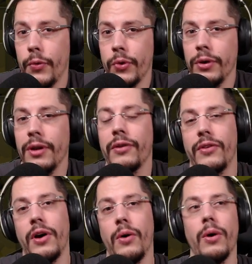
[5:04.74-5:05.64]
rune.
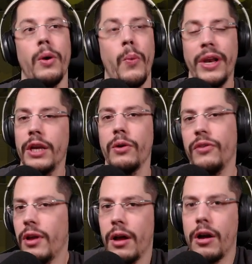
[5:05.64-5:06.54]
So, when you use
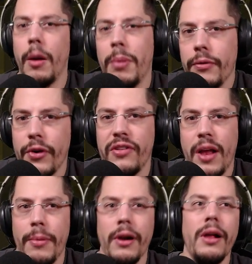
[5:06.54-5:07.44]
a Goblin, for
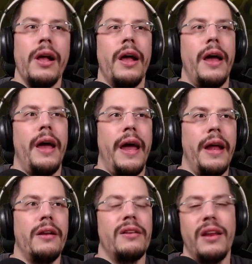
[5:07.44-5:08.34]
example,
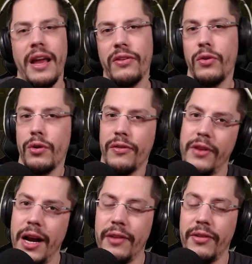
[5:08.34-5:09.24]
and the next turn
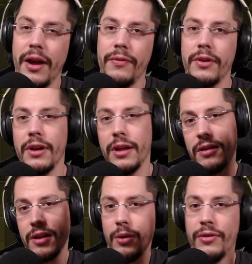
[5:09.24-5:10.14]
starts after the
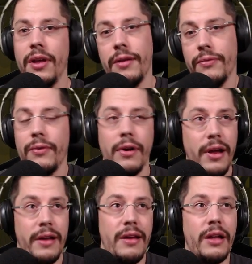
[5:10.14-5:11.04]
towers have
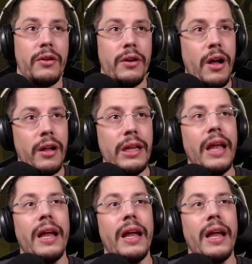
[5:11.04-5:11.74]
attacked or not,